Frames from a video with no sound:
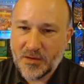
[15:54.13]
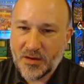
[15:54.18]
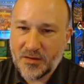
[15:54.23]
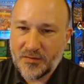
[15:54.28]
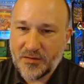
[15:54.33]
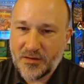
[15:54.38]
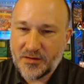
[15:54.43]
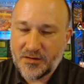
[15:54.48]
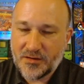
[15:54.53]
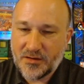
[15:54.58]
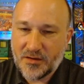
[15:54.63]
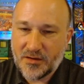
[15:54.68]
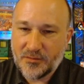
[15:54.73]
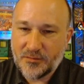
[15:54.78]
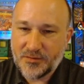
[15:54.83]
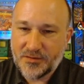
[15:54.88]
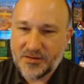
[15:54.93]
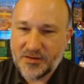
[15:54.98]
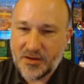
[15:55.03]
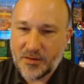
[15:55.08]
And then
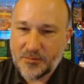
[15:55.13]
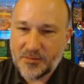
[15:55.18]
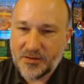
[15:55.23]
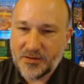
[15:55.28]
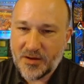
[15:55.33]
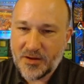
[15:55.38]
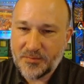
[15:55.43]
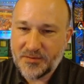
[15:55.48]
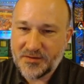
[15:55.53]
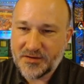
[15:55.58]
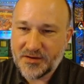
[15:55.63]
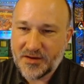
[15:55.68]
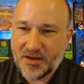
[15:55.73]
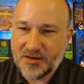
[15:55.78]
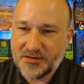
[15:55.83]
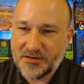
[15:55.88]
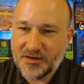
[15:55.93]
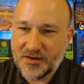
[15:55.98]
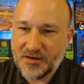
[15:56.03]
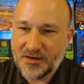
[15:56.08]
we'll see how many copies of
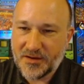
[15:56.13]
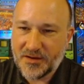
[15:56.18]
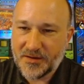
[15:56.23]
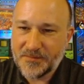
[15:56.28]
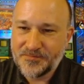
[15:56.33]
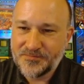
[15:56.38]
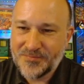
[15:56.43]
Cassie I get.